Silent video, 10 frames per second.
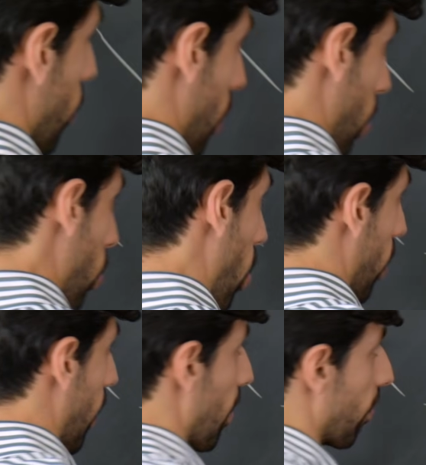that a
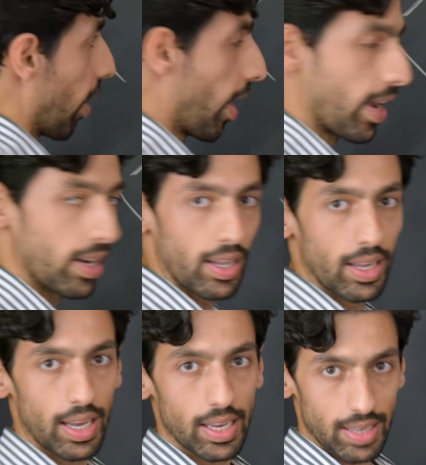concave line
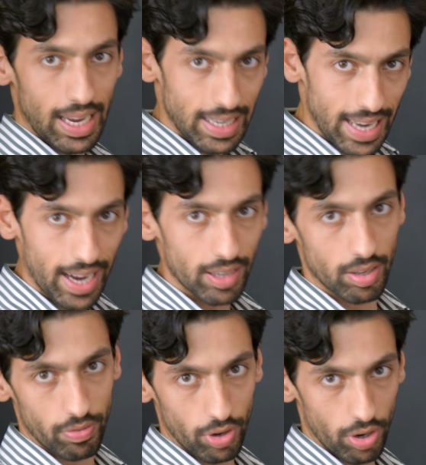is a
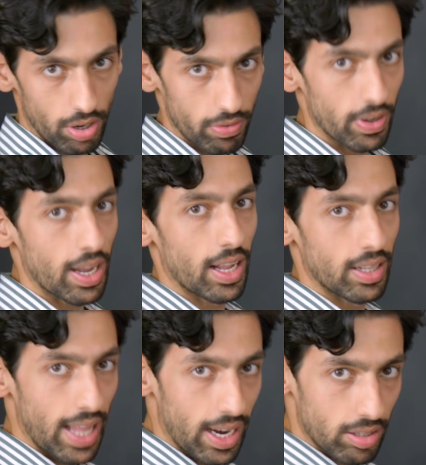negative curve,
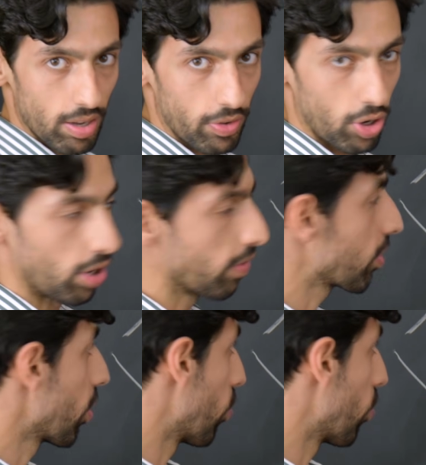and negative curves